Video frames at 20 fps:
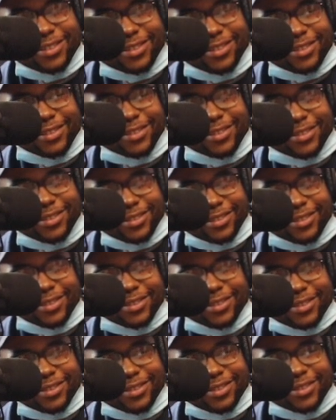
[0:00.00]

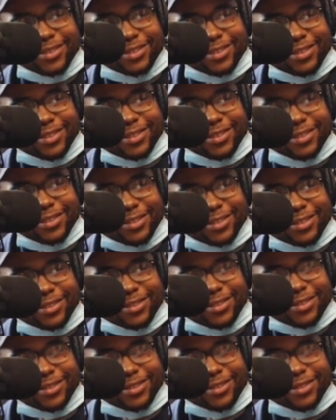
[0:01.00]

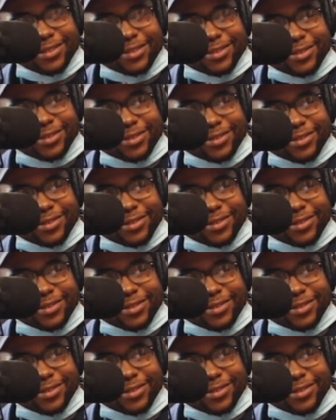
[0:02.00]
(not speaking)